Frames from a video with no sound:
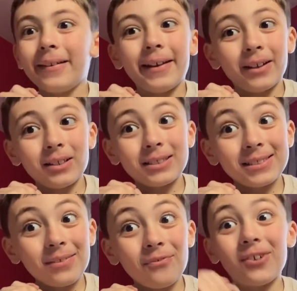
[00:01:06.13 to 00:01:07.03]
Yeah, this
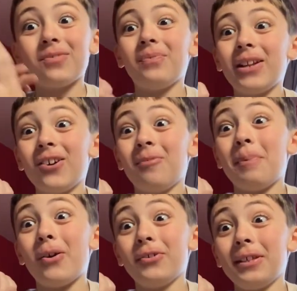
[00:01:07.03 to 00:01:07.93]
is the first video I've
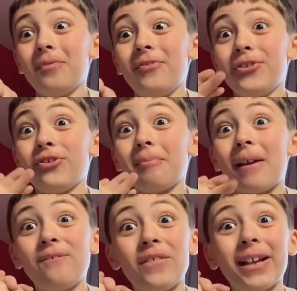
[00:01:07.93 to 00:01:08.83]
posted featuring
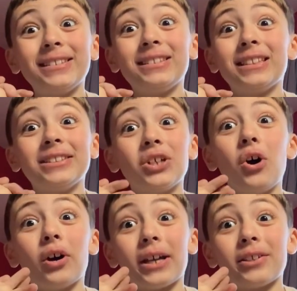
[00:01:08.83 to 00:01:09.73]
my face since
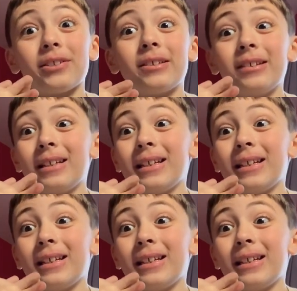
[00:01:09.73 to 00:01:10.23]
August.